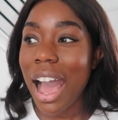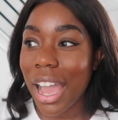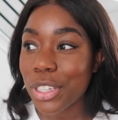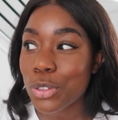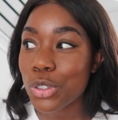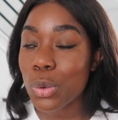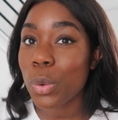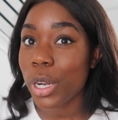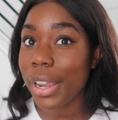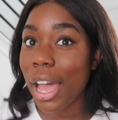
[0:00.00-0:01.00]
I used to
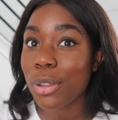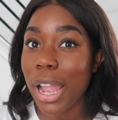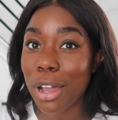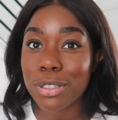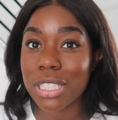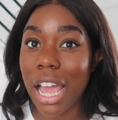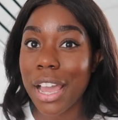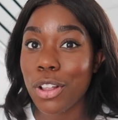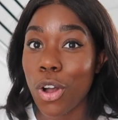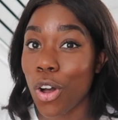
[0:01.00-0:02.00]
work out
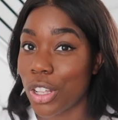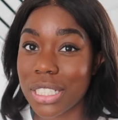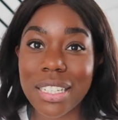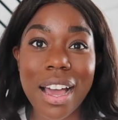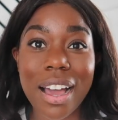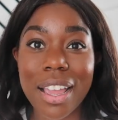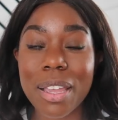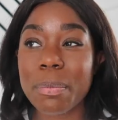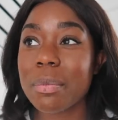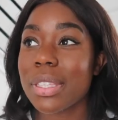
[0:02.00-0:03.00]
outside all the
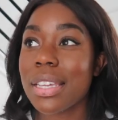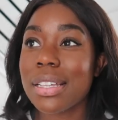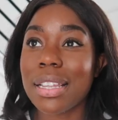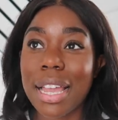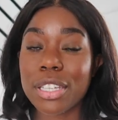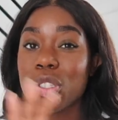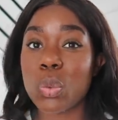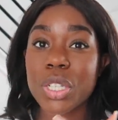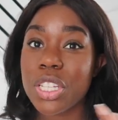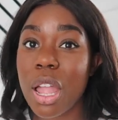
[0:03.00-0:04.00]
time. Like I
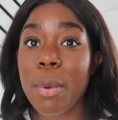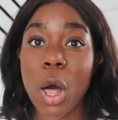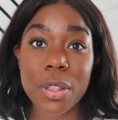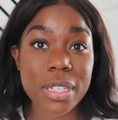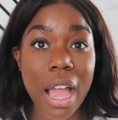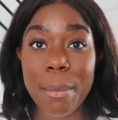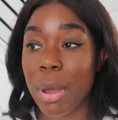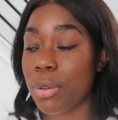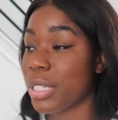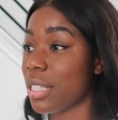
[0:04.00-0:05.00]
switched it up all the time.
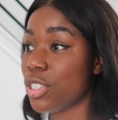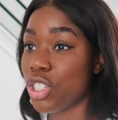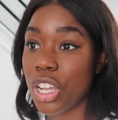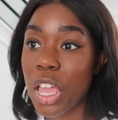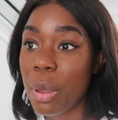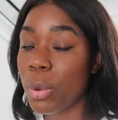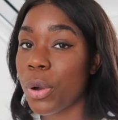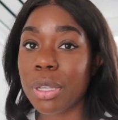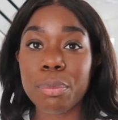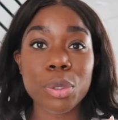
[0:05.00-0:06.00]
I was in the gym,
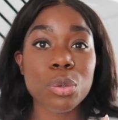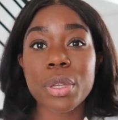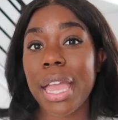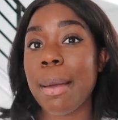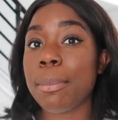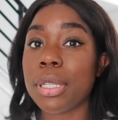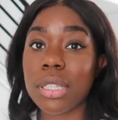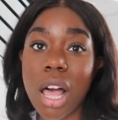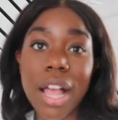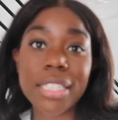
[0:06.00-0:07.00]
going to boot camp,
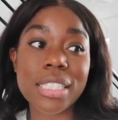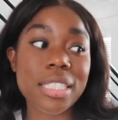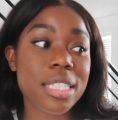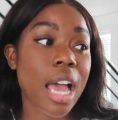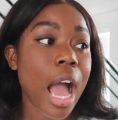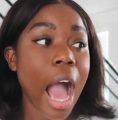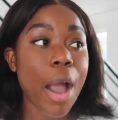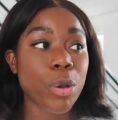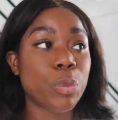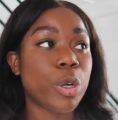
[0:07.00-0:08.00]
Pilates.
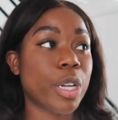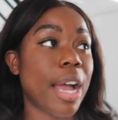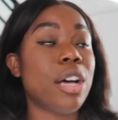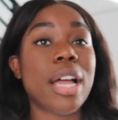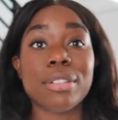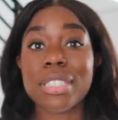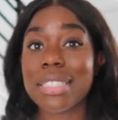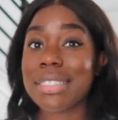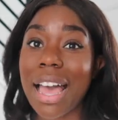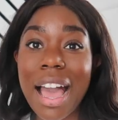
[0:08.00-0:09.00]
I would work out
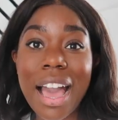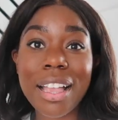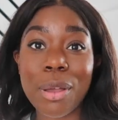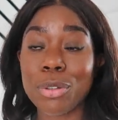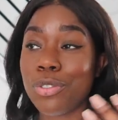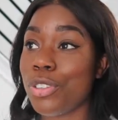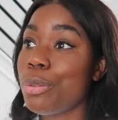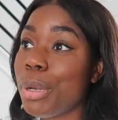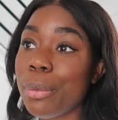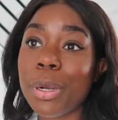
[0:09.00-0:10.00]
outside. I would
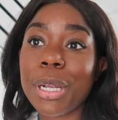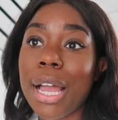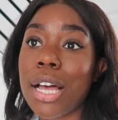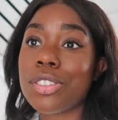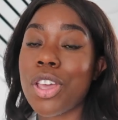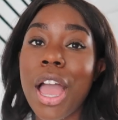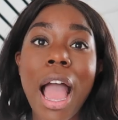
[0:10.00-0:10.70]
film my workouts.